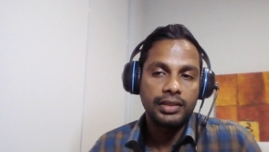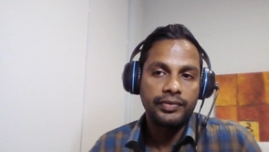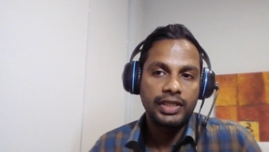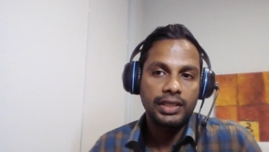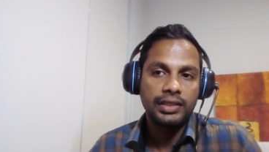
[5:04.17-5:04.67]

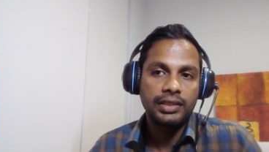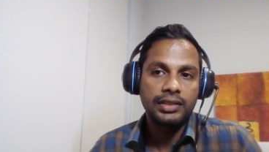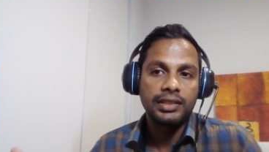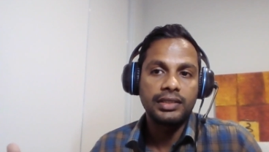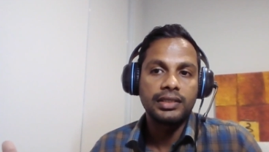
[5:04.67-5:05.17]
difficulties,
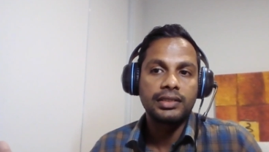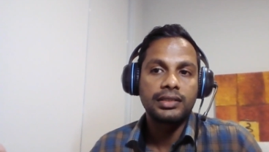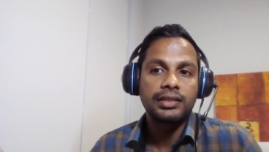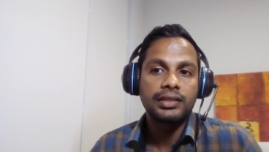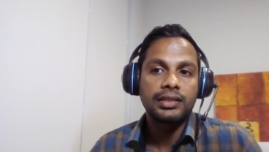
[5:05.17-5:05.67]
this is
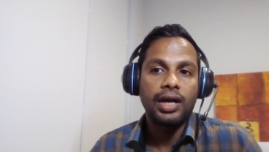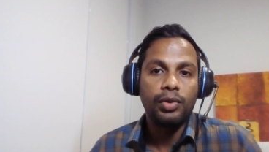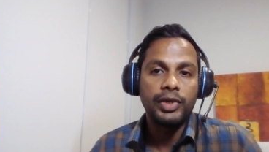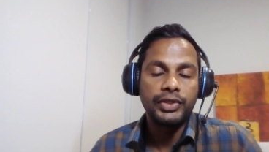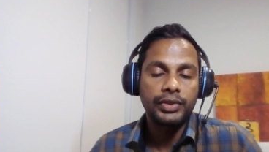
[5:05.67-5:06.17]
how
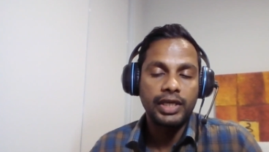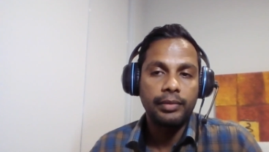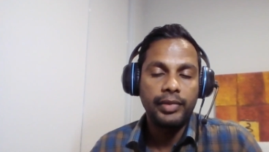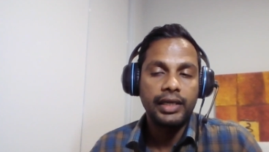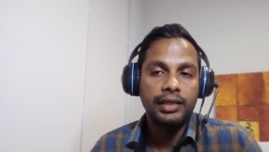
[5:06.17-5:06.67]
much you can
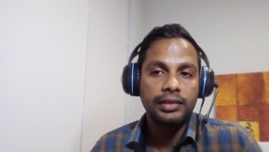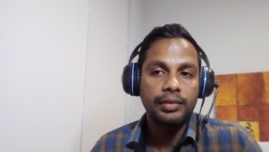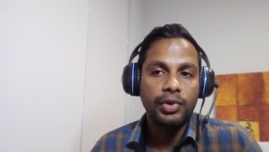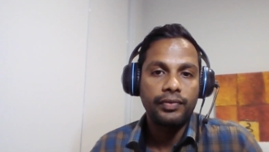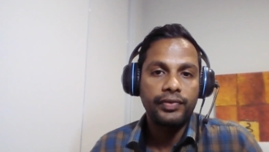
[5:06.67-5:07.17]
make the
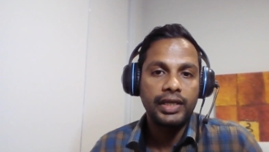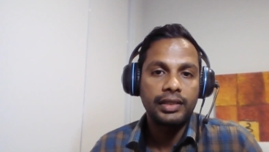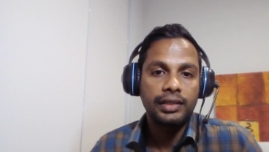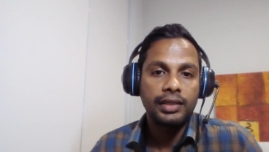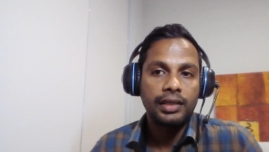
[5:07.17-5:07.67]
profit.
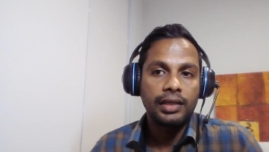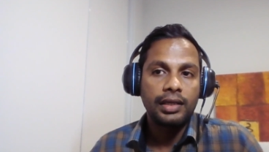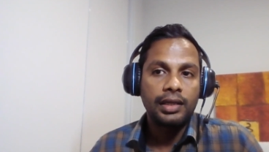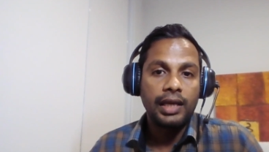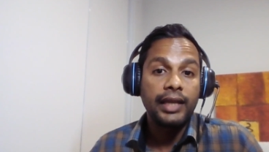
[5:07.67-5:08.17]

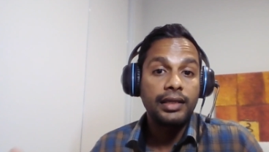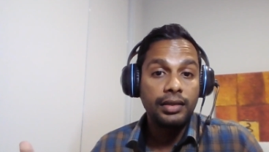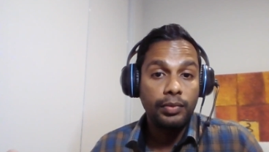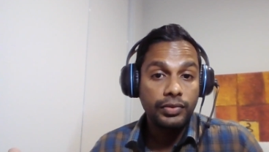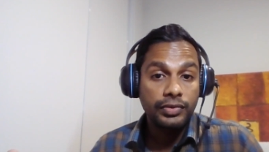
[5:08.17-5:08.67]
And the,
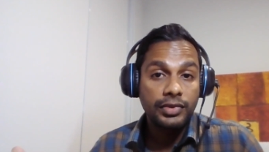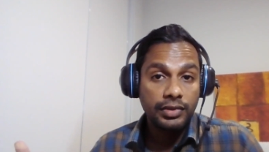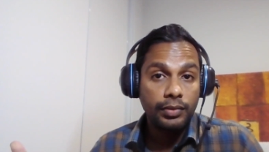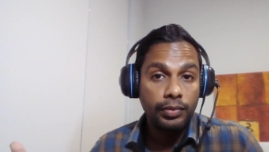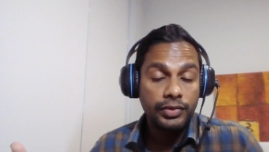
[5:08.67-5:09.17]

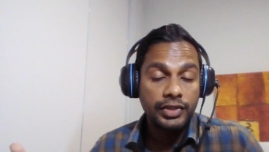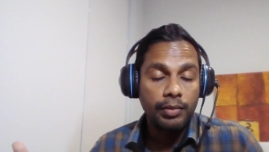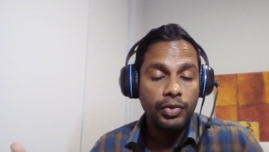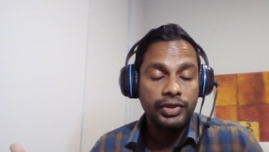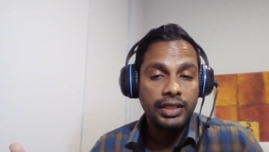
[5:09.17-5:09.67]
some
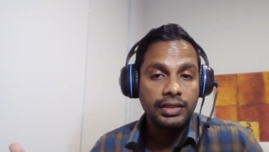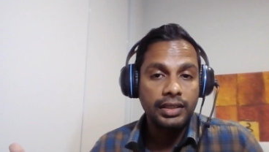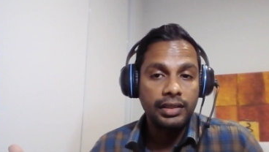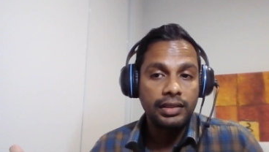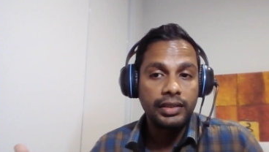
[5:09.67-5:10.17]
more things
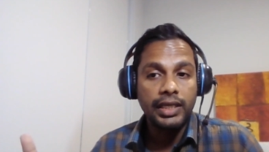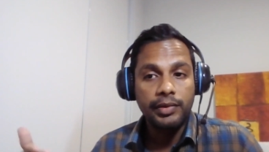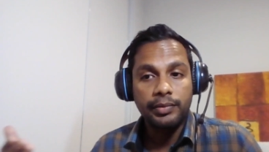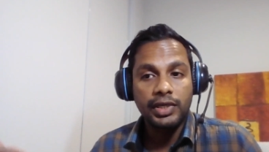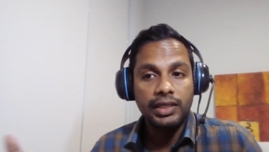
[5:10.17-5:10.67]
in
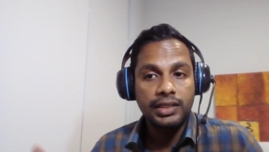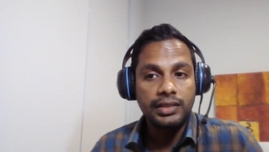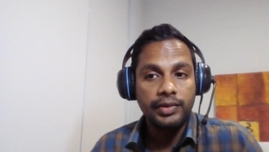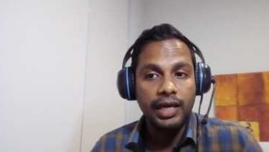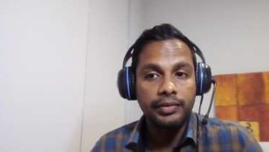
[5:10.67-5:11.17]
developed countries,
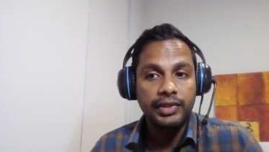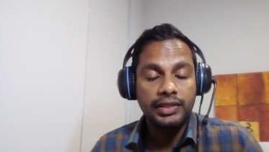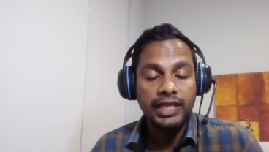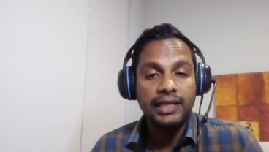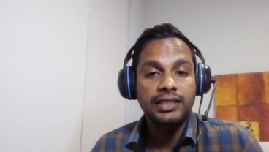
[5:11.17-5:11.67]
we have the
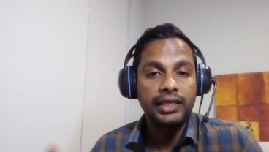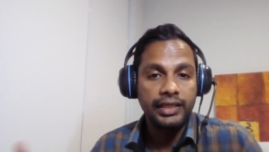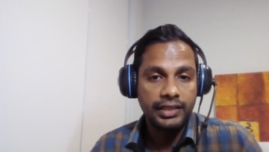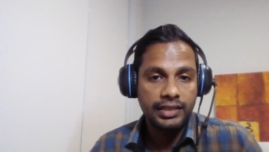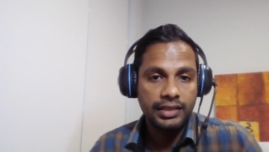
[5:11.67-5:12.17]
tax
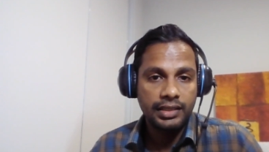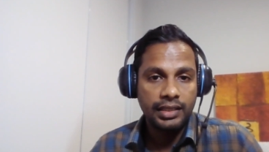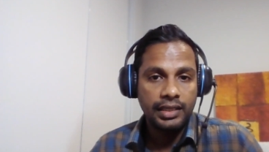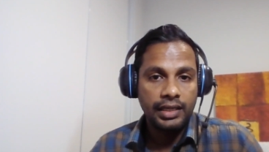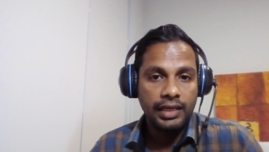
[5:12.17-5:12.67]
credits,
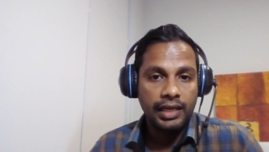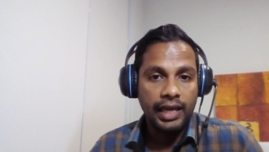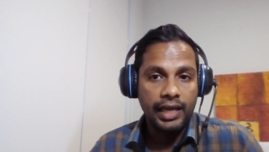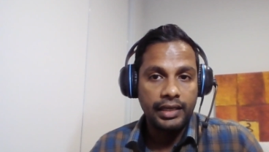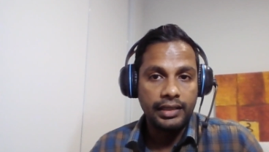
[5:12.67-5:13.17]

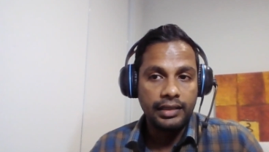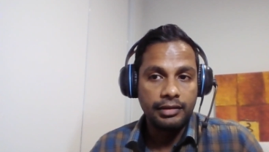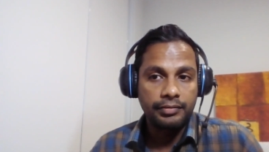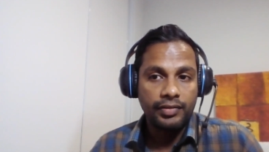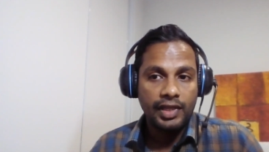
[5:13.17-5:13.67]
and
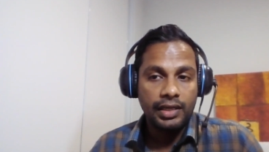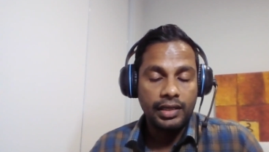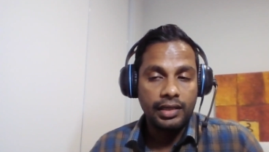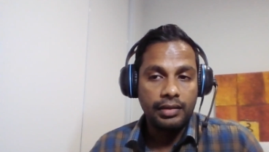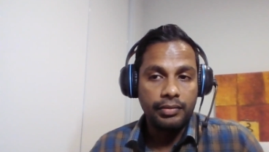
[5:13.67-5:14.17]

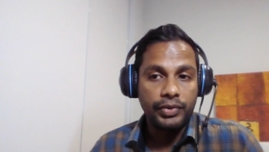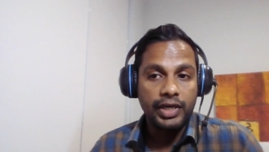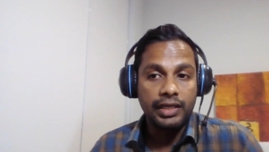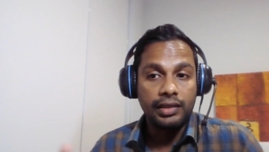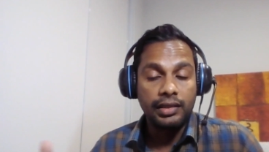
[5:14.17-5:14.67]
you
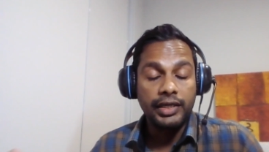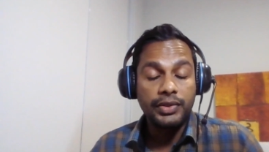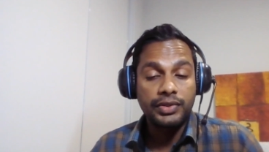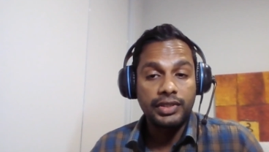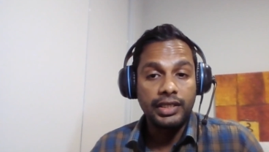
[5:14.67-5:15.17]
can
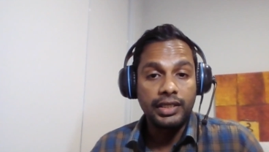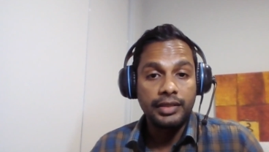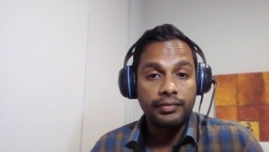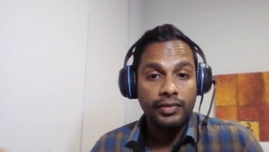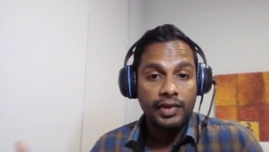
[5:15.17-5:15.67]
reduce the
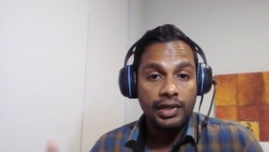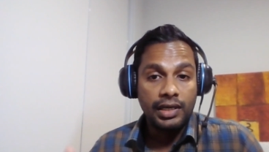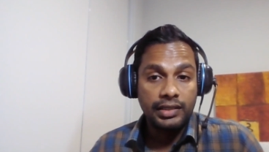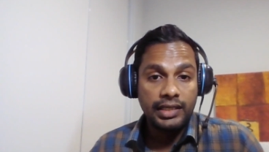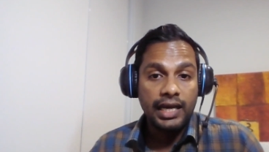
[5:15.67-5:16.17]

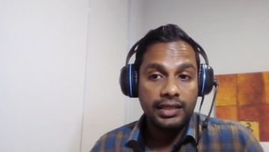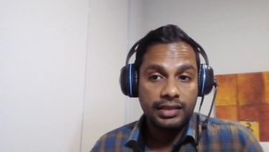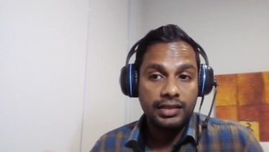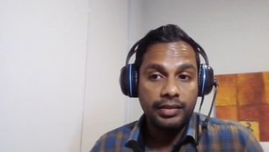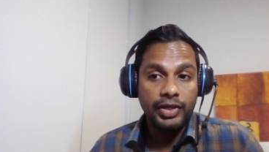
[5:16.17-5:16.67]

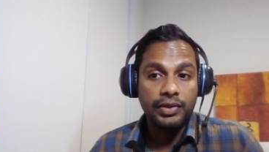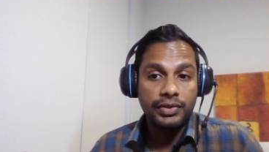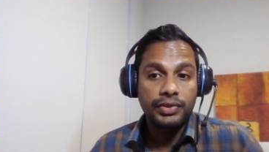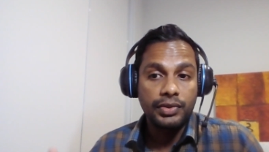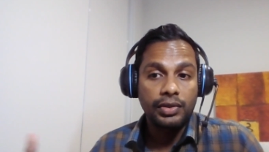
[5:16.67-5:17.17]
tax
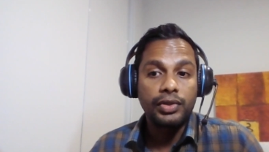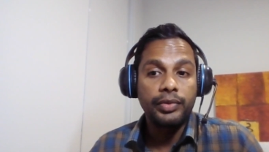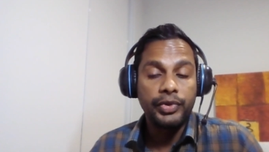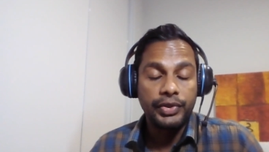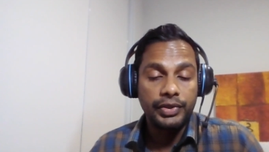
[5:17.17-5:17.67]
because you're
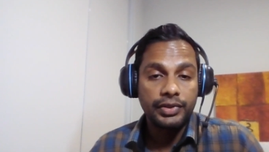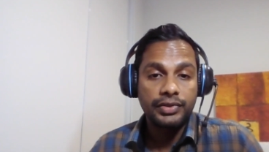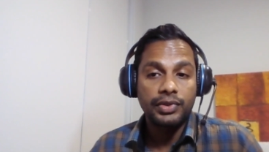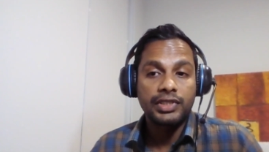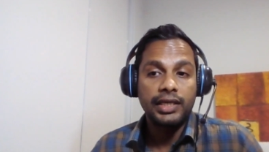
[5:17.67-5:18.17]
contributing to the
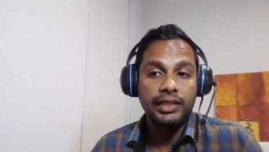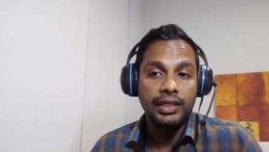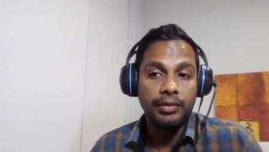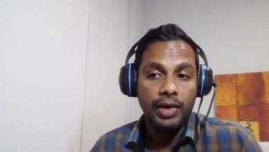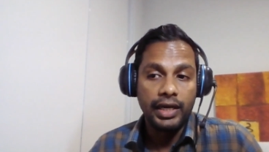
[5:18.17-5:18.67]

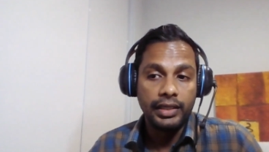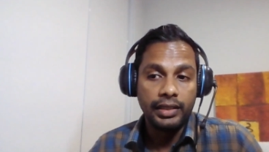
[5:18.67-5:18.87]
society by